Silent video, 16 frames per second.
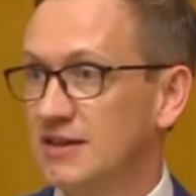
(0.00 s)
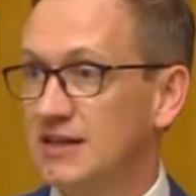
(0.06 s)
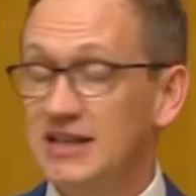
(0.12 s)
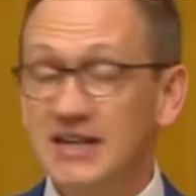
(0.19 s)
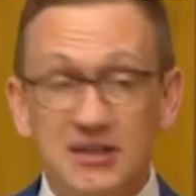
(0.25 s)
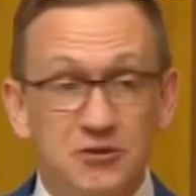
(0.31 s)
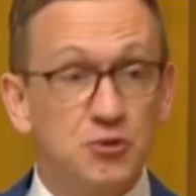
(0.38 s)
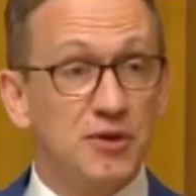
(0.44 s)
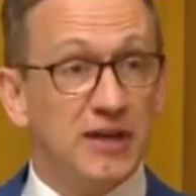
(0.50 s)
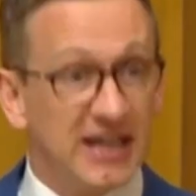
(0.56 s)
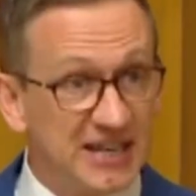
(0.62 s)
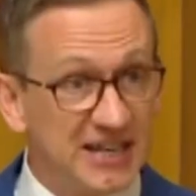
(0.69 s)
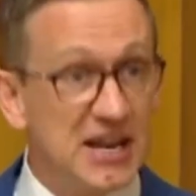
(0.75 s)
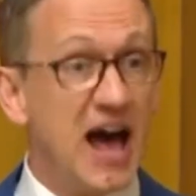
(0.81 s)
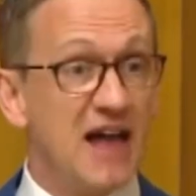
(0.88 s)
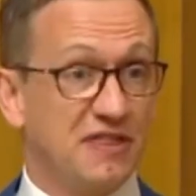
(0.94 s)
Literally
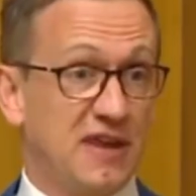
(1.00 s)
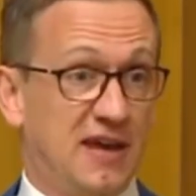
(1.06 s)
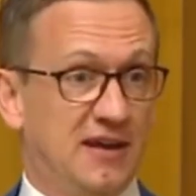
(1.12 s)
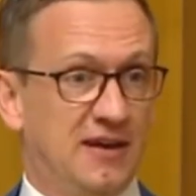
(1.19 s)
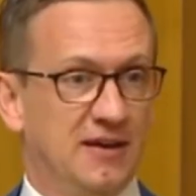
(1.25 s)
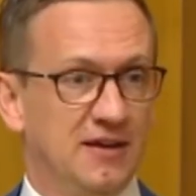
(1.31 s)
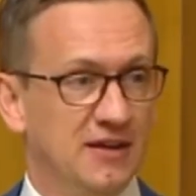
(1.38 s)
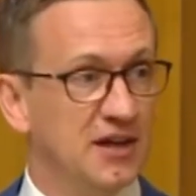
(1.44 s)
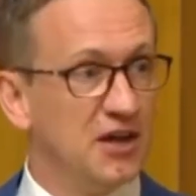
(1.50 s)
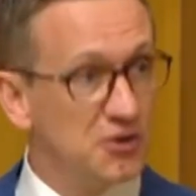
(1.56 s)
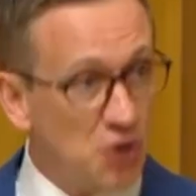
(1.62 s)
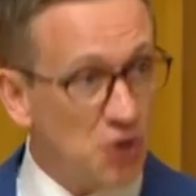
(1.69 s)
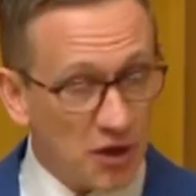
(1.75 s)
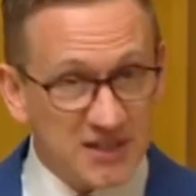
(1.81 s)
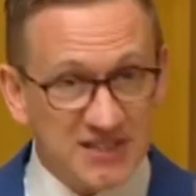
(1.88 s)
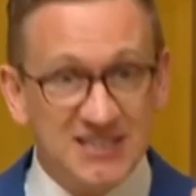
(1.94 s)
nothing.
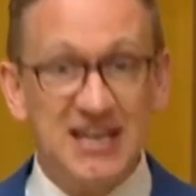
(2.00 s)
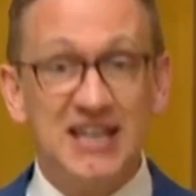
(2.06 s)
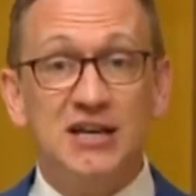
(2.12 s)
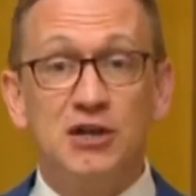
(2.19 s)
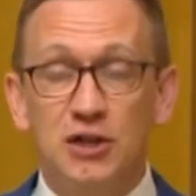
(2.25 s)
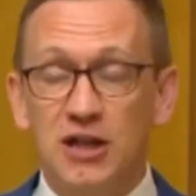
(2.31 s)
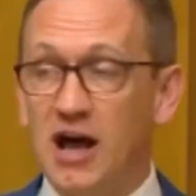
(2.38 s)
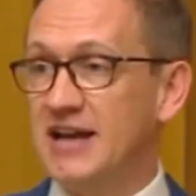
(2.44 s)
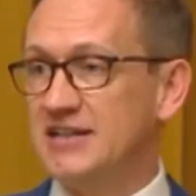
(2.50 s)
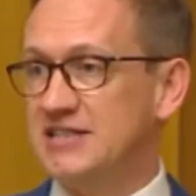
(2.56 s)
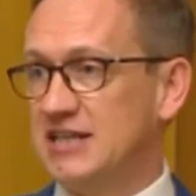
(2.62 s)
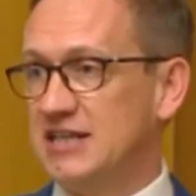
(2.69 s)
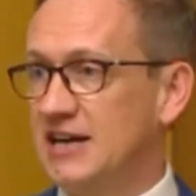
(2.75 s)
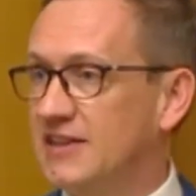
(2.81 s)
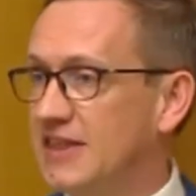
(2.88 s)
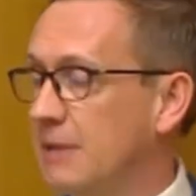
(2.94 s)
Not a single
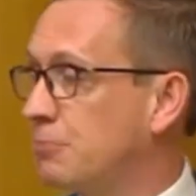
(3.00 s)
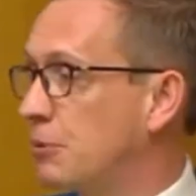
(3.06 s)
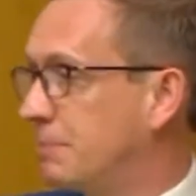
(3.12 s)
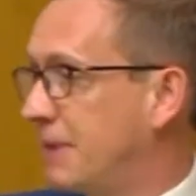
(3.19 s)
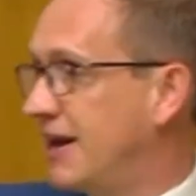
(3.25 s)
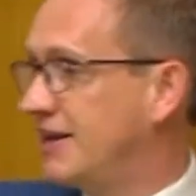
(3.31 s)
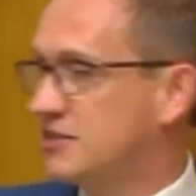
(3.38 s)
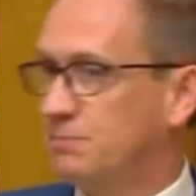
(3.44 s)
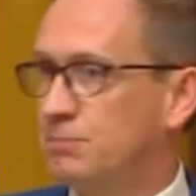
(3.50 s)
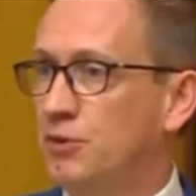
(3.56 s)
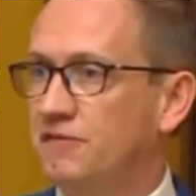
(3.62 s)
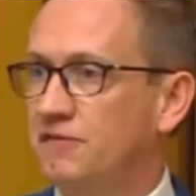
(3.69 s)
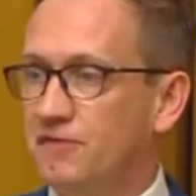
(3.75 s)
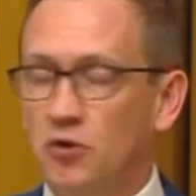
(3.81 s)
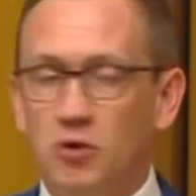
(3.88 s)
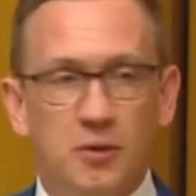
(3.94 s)
idea they're prepared to
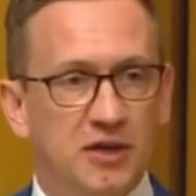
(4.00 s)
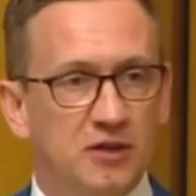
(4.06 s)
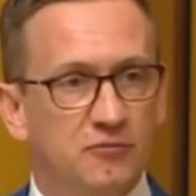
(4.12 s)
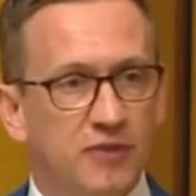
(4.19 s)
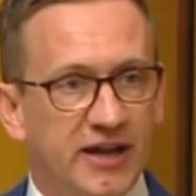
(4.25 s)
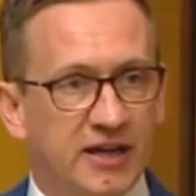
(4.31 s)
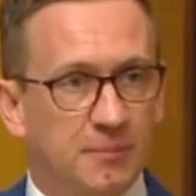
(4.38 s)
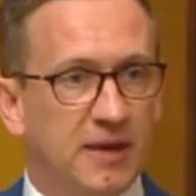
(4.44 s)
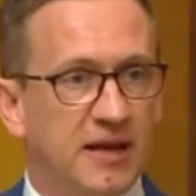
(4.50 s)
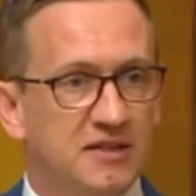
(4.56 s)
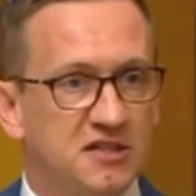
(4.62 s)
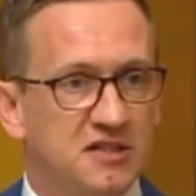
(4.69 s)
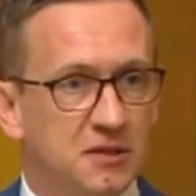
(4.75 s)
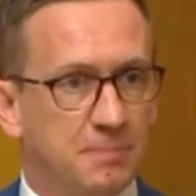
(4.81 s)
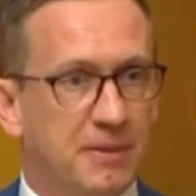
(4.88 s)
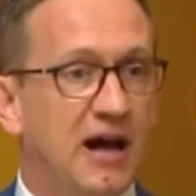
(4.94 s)
put forward and recommend
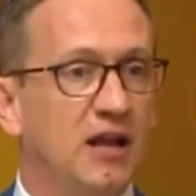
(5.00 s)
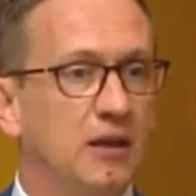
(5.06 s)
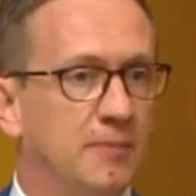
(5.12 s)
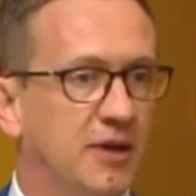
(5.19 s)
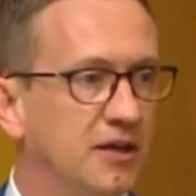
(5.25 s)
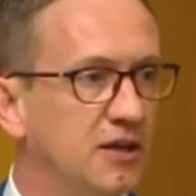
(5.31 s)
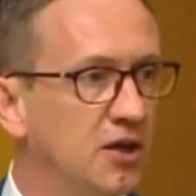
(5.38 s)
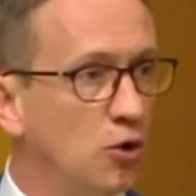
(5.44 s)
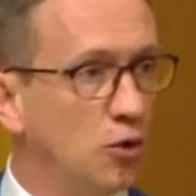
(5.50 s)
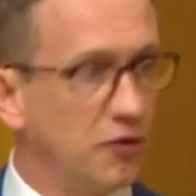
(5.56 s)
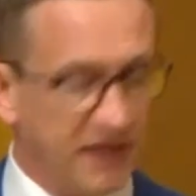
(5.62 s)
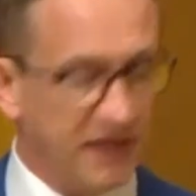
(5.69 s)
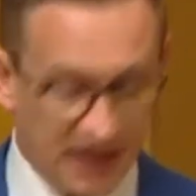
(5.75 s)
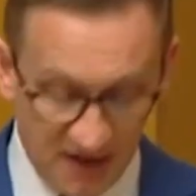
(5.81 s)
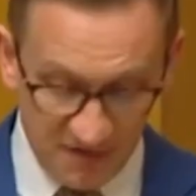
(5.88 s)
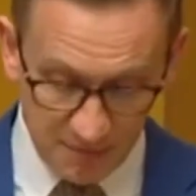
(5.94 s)
to the Parliament or
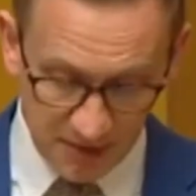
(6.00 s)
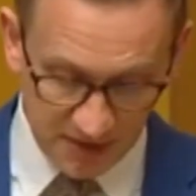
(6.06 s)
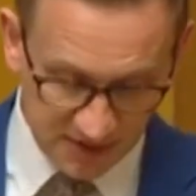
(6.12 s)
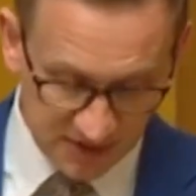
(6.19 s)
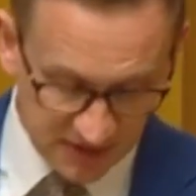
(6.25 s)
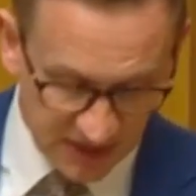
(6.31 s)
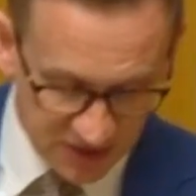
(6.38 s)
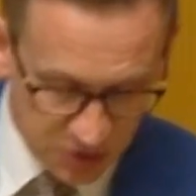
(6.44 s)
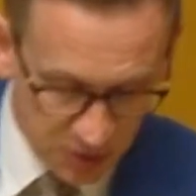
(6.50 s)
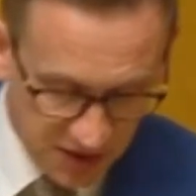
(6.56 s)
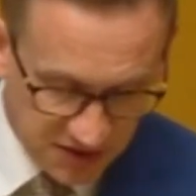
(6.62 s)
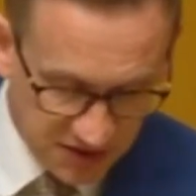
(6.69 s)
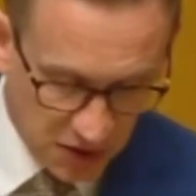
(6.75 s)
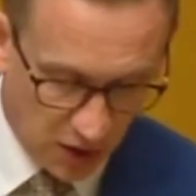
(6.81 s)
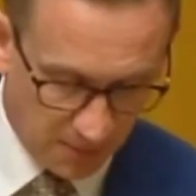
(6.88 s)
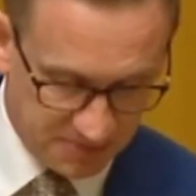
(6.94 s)
the government that they should
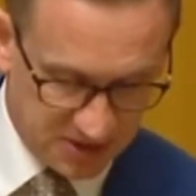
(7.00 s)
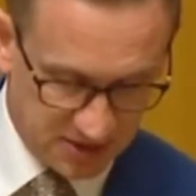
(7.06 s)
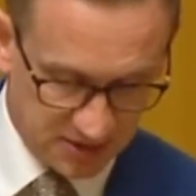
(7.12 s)
adopt.